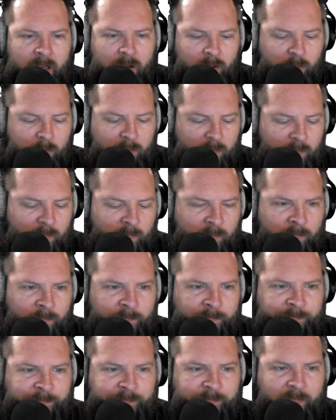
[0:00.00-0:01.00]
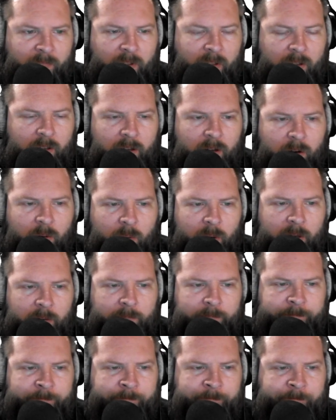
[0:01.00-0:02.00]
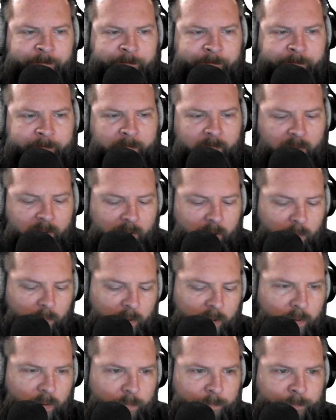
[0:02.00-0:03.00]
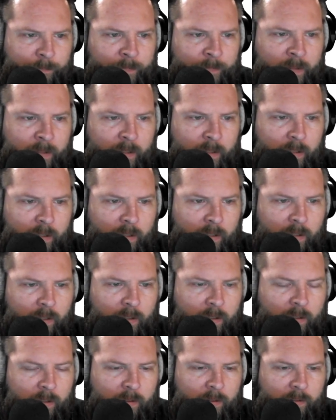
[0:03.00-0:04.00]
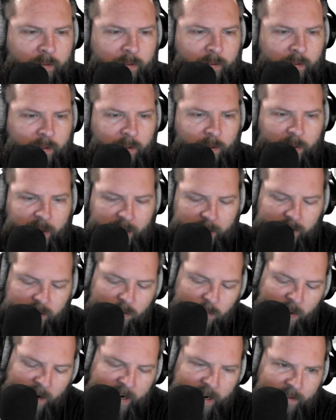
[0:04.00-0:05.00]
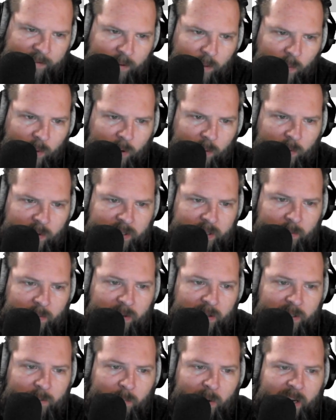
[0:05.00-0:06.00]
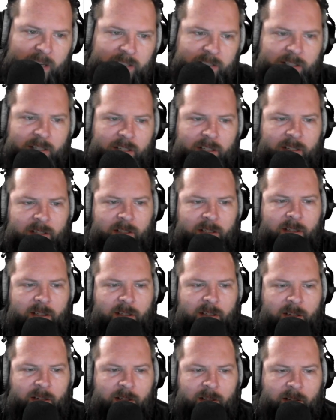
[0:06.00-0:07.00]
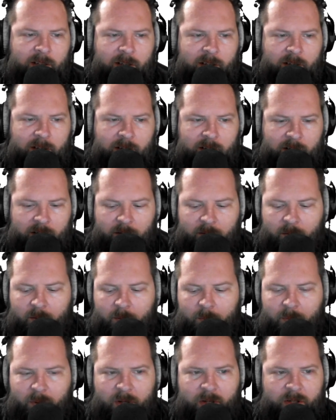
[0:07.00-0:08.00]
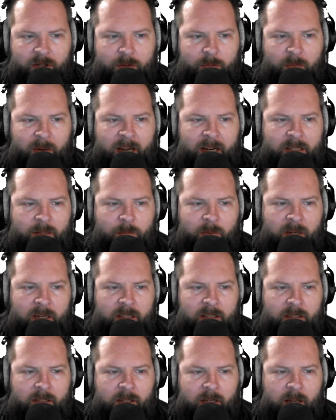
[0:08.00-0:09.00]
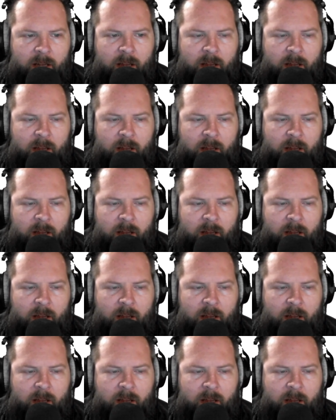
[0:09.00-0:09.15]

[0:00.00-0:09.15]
Oh, you know what? Here we go. Okay, you might have to work with some of the spacing. I'm gonna push backspace.